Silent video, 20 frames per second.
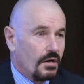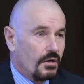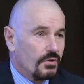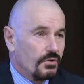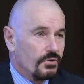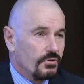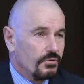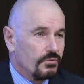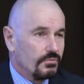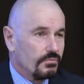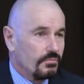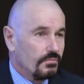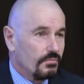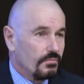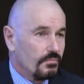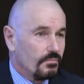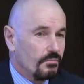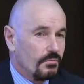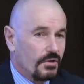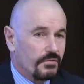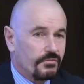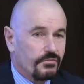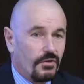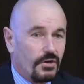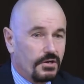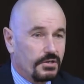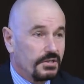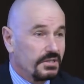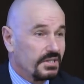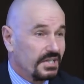who might
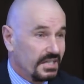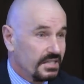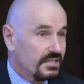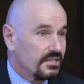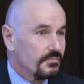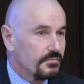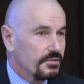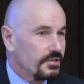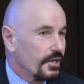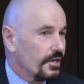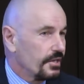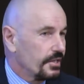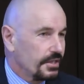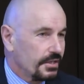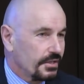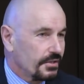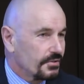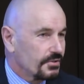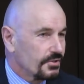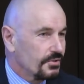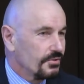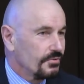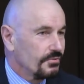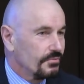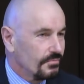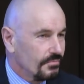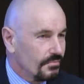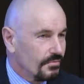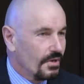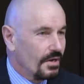find it intimidating to
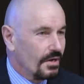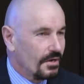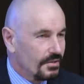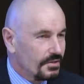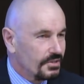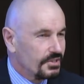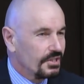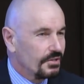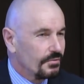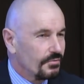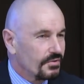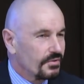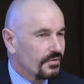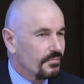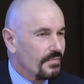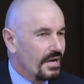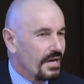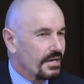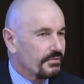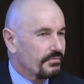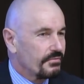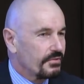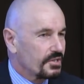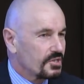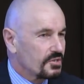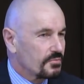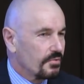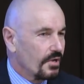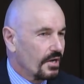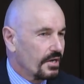deal with a matter and
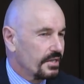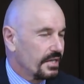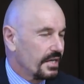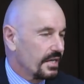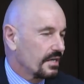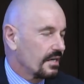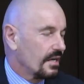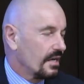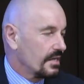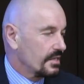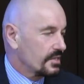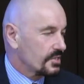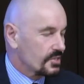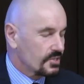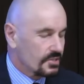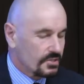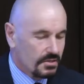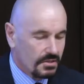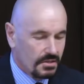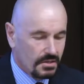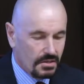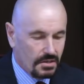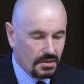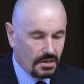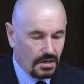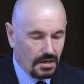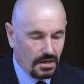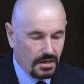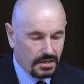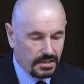explain their case
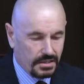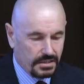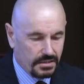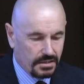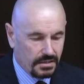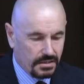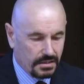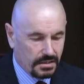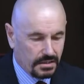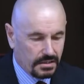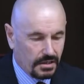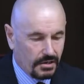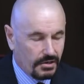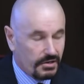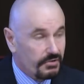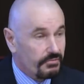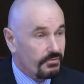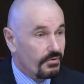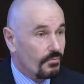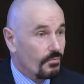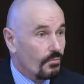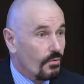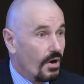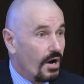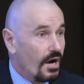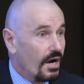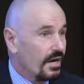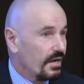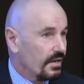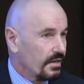in a coherent
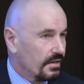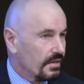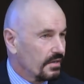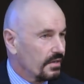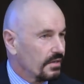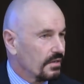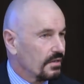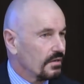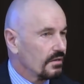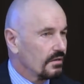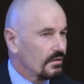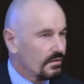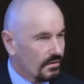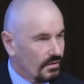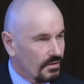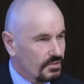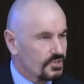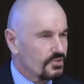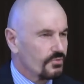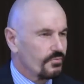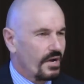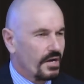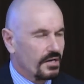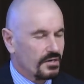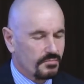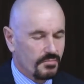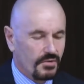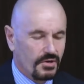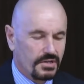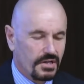way,
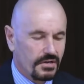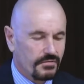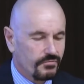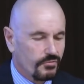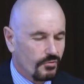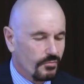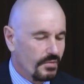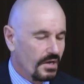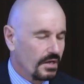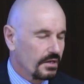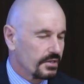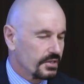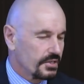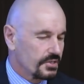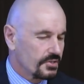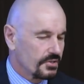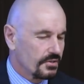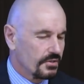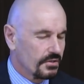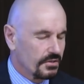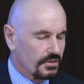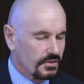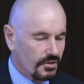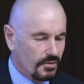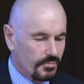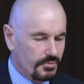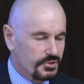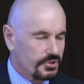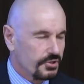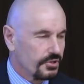surrounded by that formality, so that the
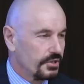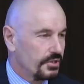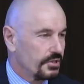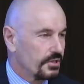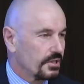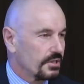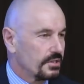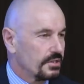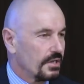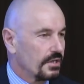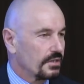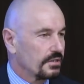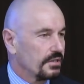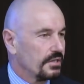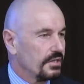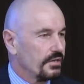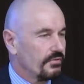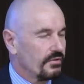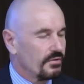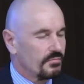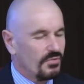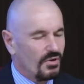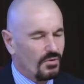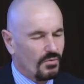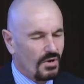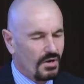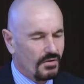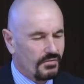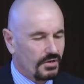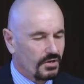opportunity to conduct a hearing by
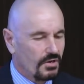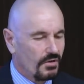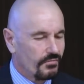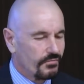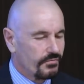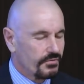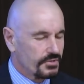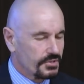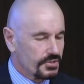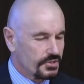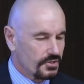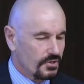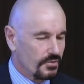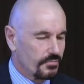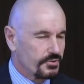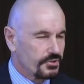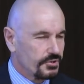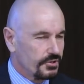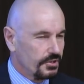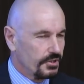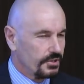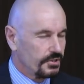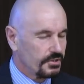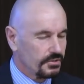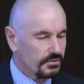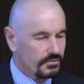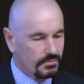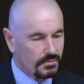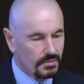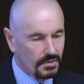way of a conference is an opportunity
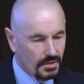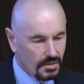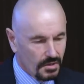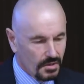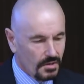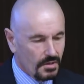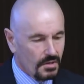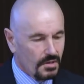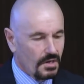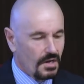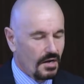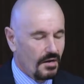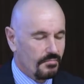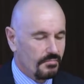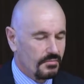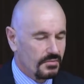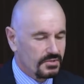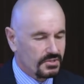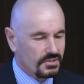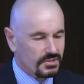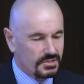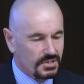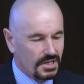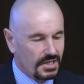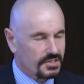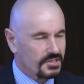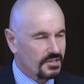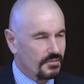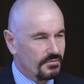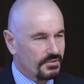to take
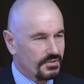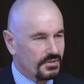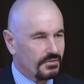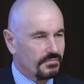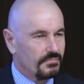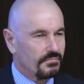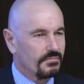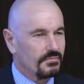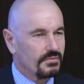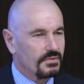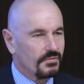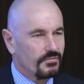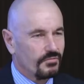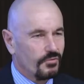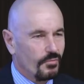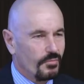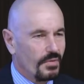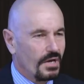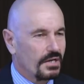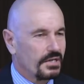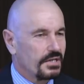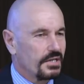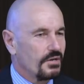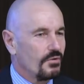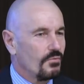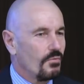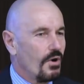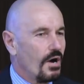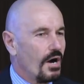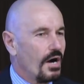some of the formality
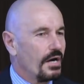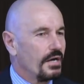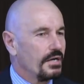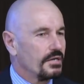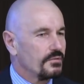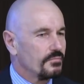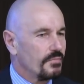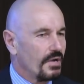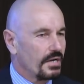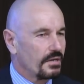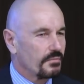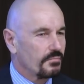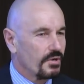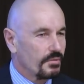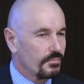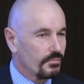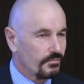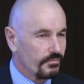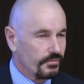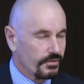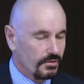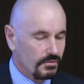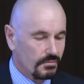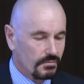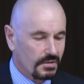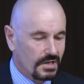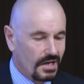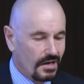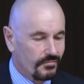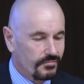away and to make people feel
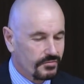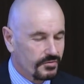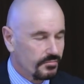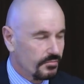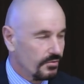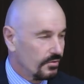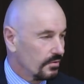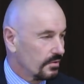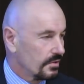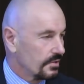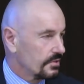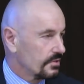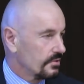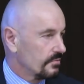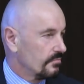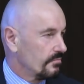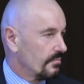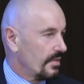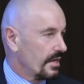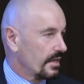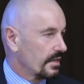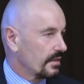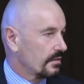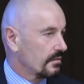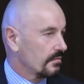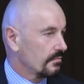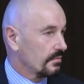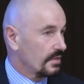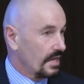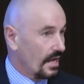comfortable, and to make
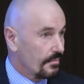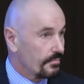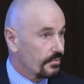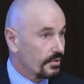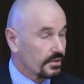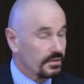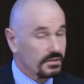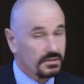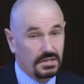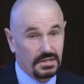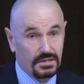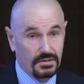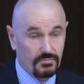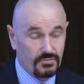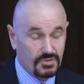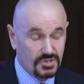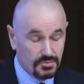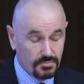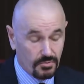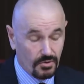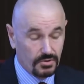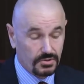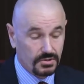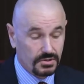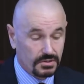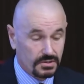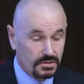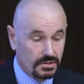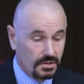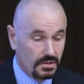the applicant and the
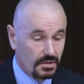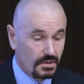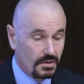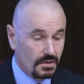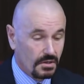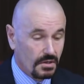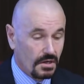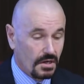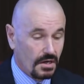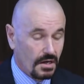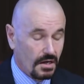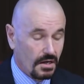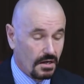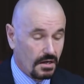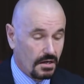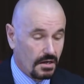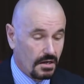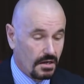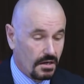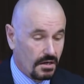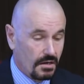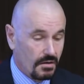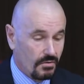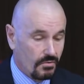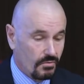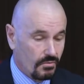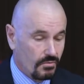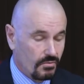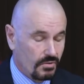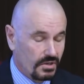respondent
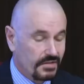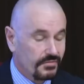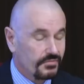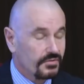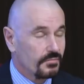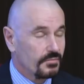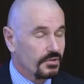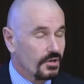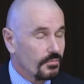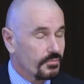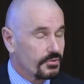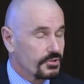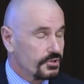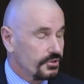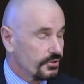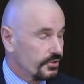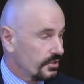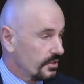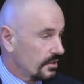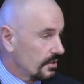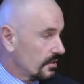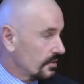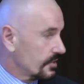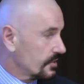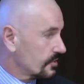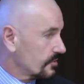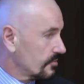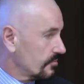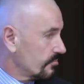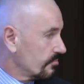or give them the opportunity at
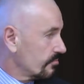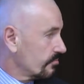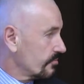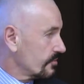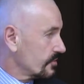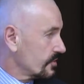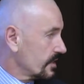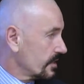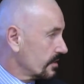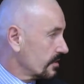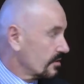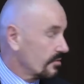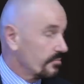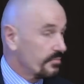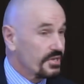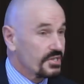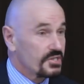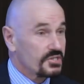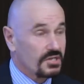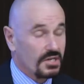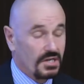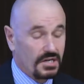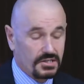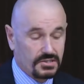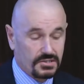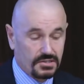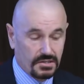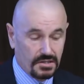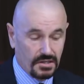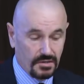least to present the best case
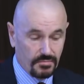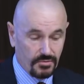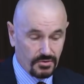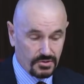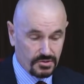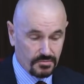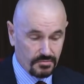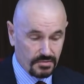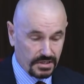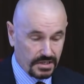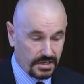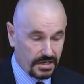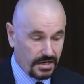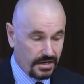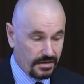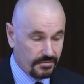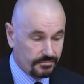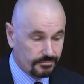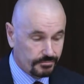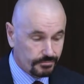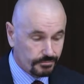that they possibly can.